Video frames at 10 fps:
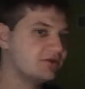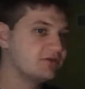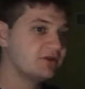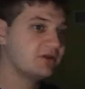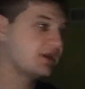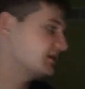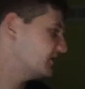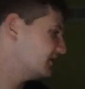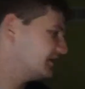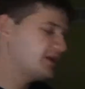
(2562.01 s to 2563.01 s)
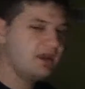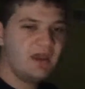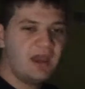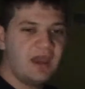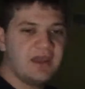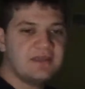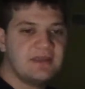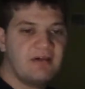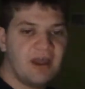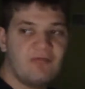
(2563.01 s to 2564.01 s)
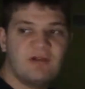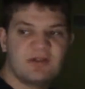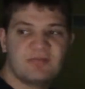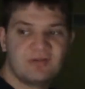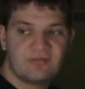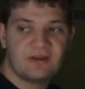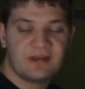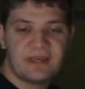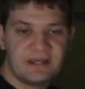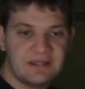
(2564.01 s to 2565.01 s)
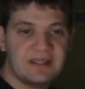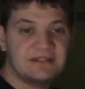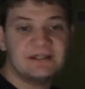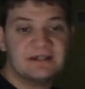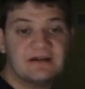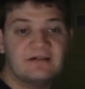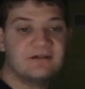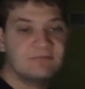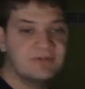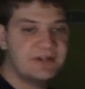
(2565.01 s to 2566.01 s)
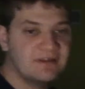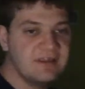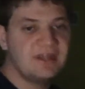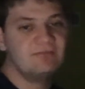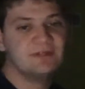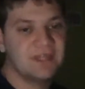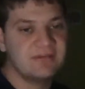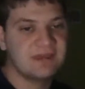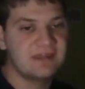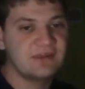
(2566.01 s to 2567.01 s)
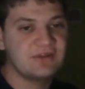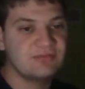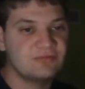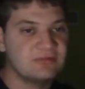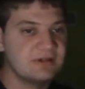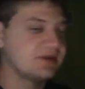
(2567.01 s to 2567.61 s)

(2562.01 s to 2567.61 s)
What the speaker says: Okay. Now, I wish my friend had a light in here. Wouldn't a light really make this more?